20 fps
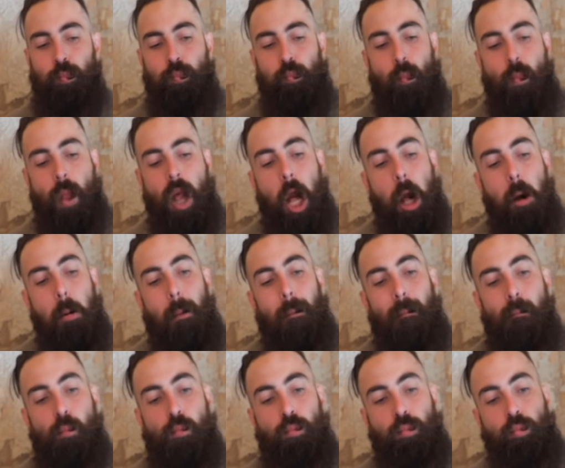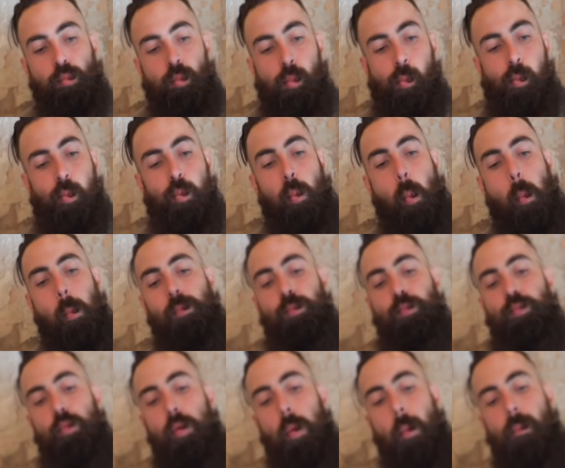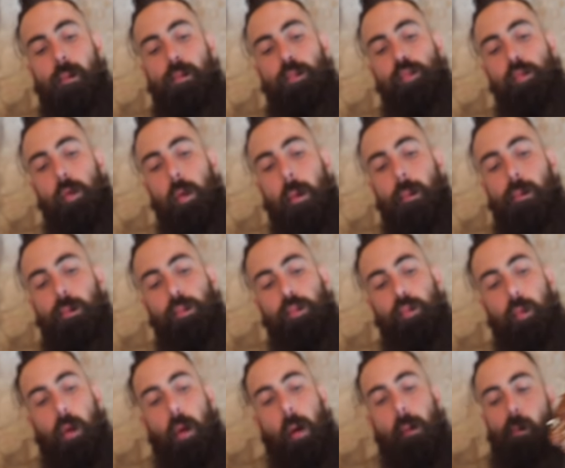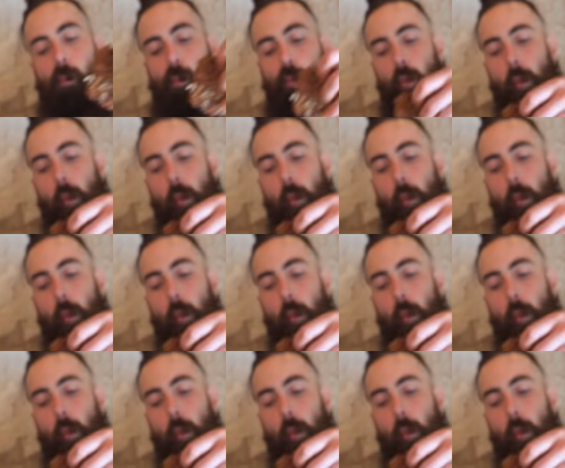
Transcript: And then you get uh, a pound of fries, sweet potato and regular.